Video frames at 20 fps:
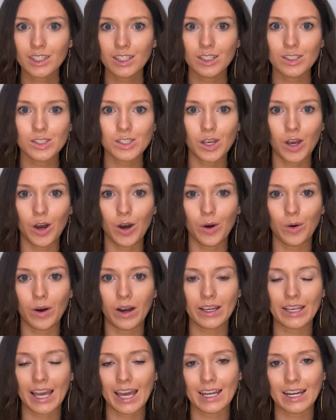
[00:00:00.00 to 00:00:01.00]
So
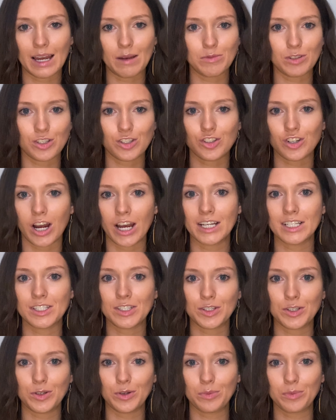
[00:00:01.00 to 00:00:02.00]
again, I'm just trying
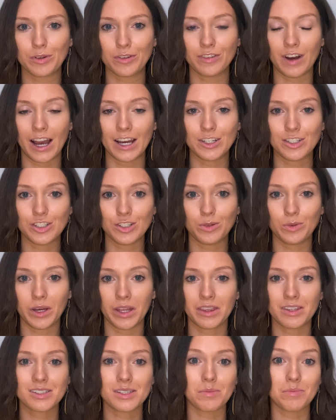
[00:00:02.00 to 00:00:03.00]
to provide you with
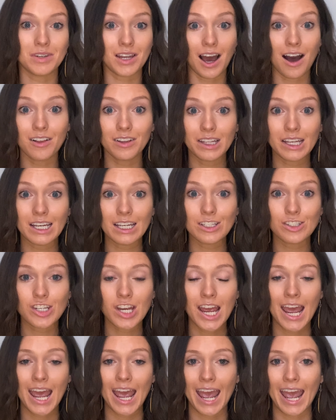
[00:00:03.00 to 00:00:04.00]
some knowledge
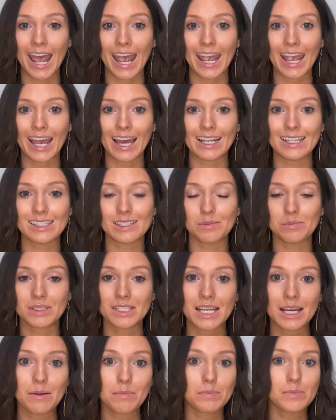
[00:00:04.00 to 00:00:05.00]
and some
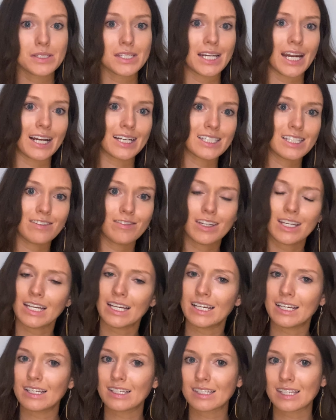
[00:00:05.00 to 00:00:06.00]
tips and
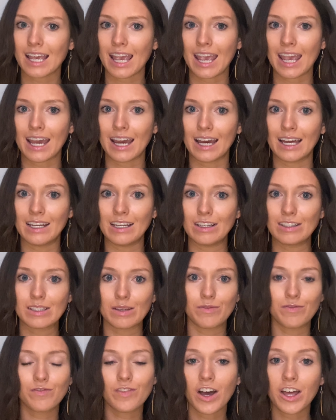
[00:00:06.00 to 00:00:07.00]
activities and
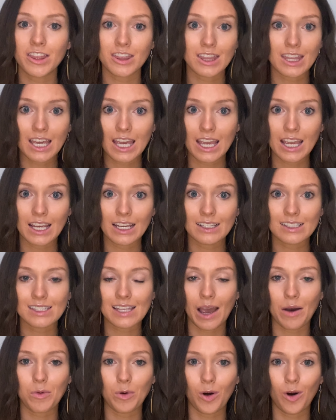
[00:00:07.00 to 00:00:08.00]
some fun things
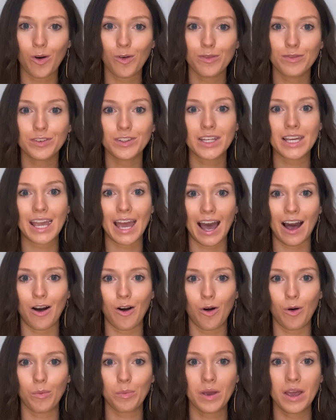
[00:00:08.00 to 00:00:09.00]
that will hopefully
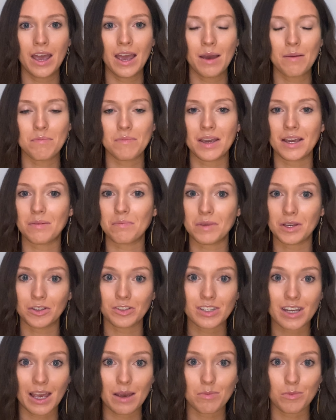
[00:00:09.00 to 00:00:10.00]
help make
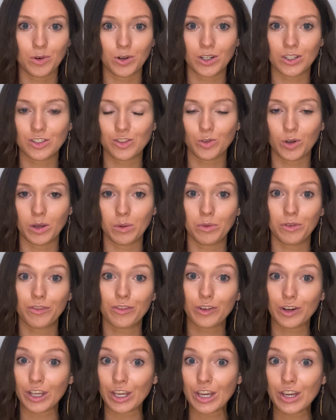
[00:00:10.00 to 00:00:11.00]
mealtime more enjoyable
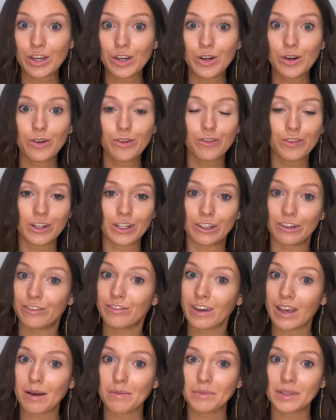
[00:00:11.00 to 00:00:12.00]
for you, for your
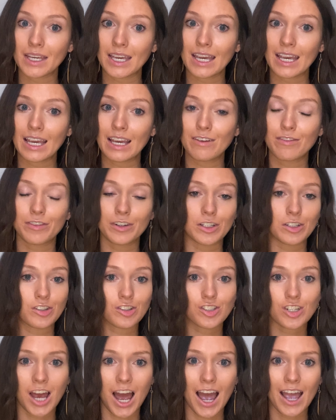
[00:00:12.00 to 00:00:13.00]
family, for your
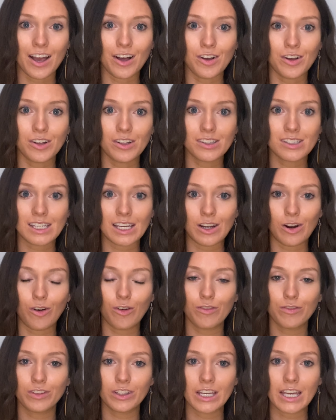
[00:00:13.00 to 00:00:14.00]
child, and
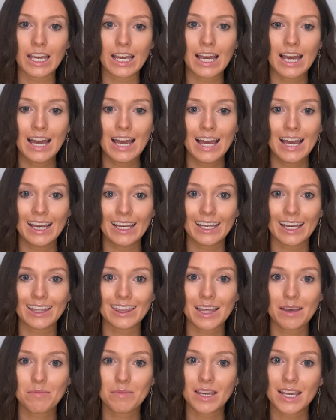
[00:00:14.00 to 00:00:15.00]
hopefully get
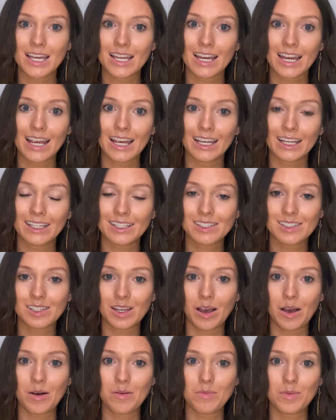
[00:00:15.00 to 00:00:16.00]
them eating
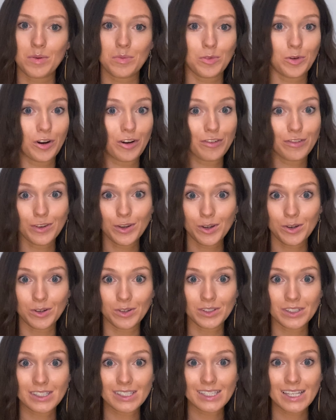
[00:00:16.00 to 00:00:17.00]
some more
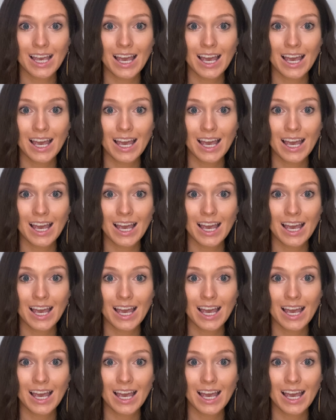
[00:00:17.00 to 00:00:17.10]
foods.